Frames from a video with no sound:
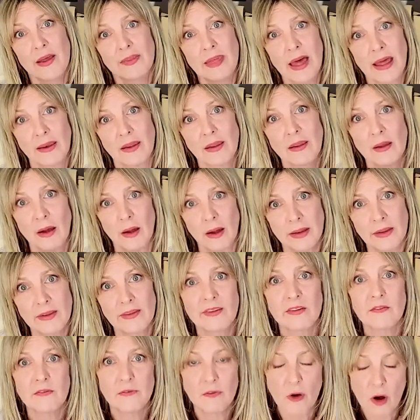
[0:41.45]
that
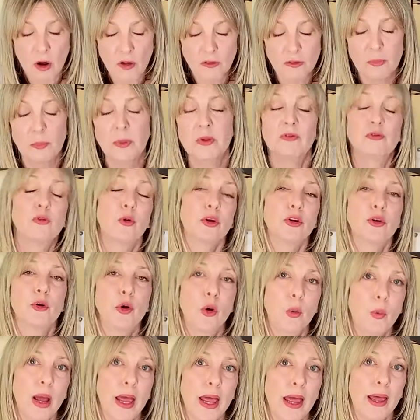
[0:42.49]
is involved before you
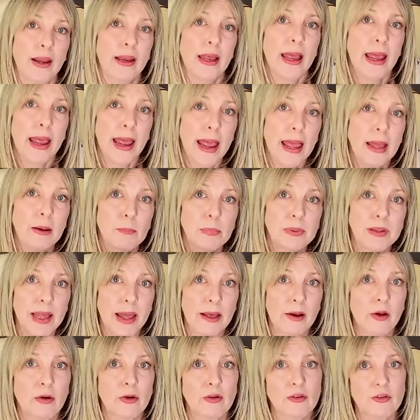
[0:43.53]
go ahead and
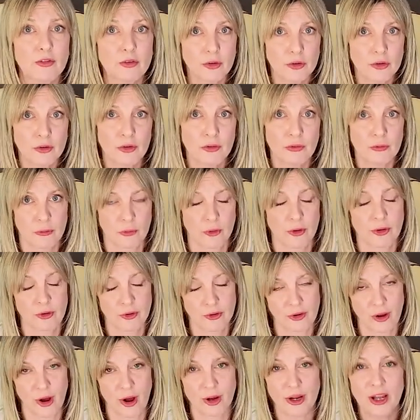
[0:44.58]
plan on a surgery for
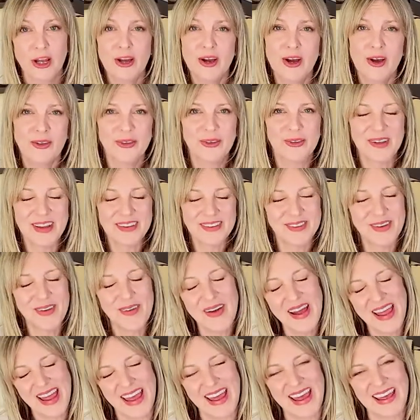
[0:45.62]
your dog. So let's
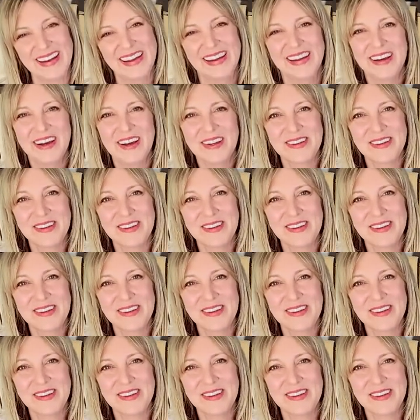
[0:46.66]
go ahead.